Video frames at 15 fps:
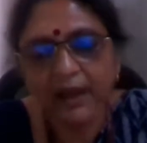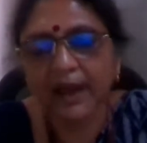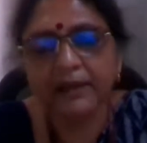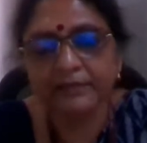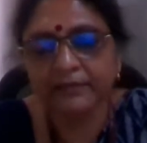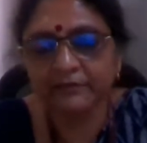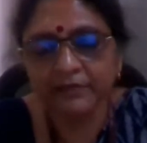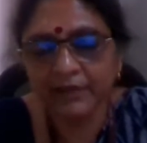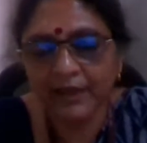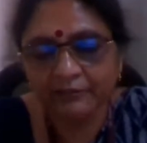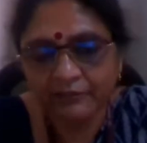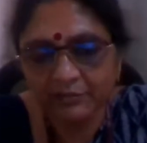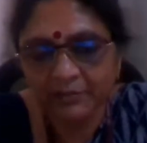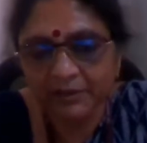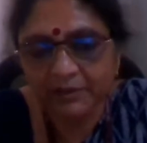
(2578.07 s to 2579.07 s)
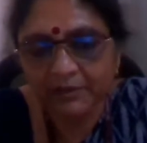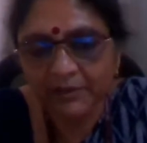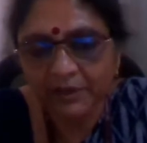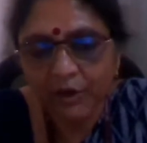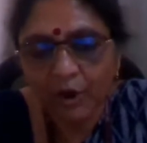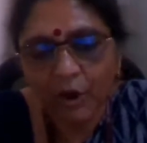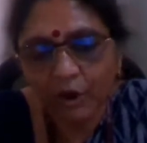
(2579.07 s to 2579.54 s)
I think we have to be
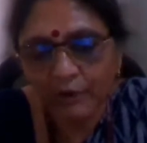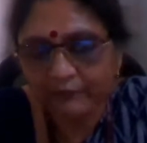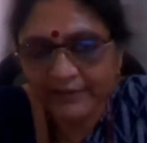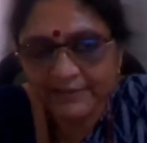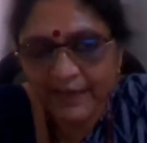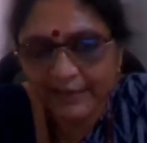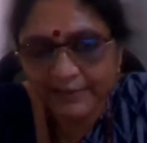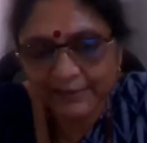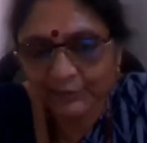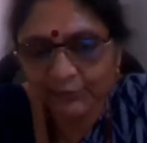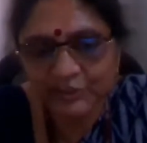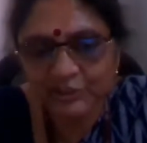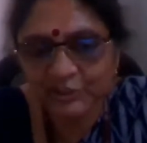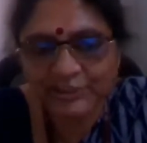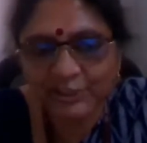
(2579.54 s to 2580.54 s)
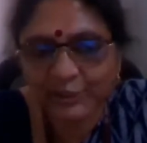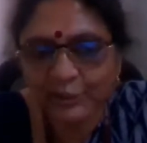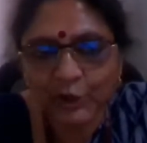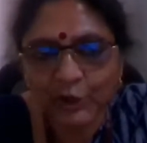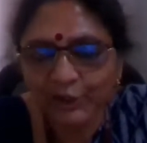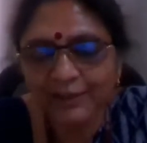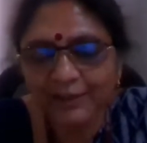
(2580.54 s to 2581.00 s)
always at it. We just
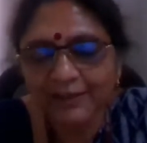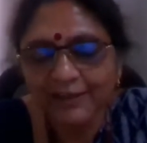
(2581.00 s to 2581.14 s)
cannot